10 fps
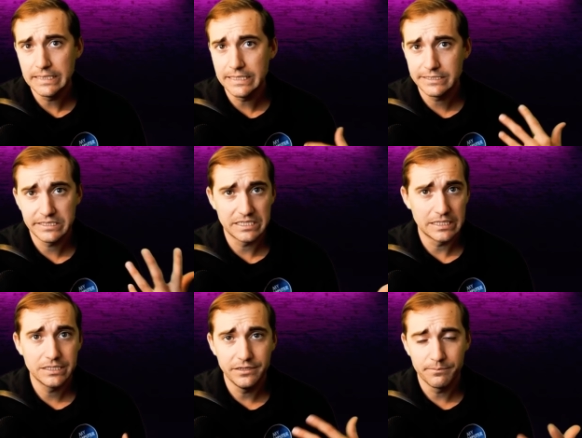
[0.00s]
that's just going
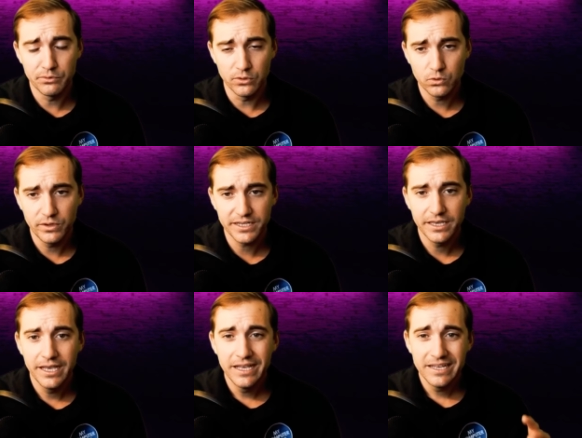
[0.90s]
to clean up real quick.
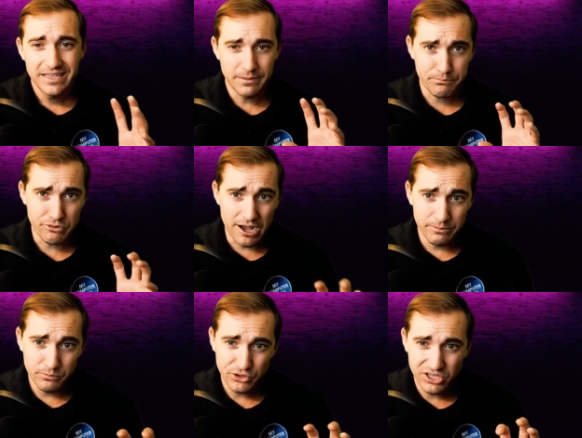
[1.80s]
The
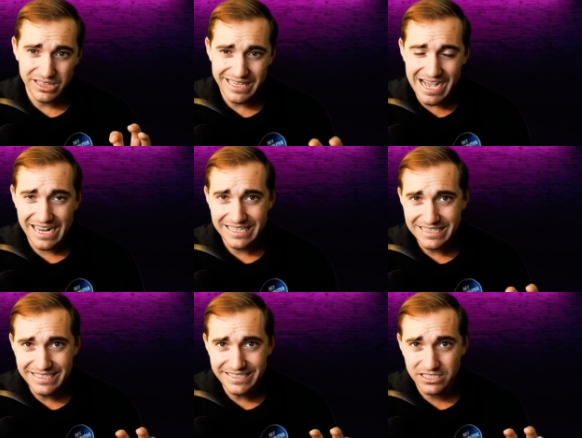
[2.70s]
problem with a lot of
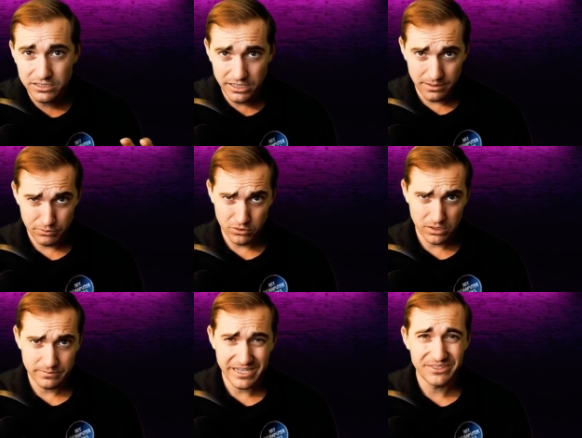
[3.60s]
these cleanup
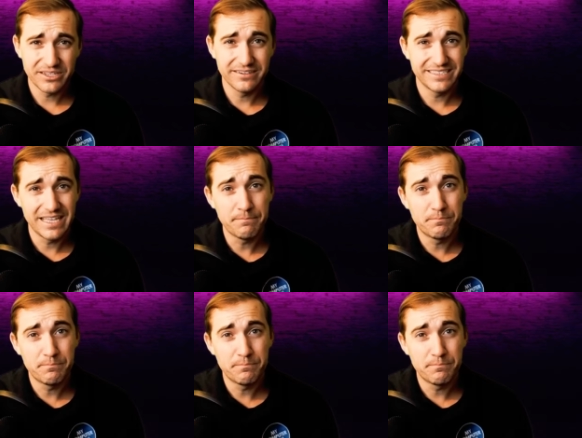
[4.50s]
programs out there is they,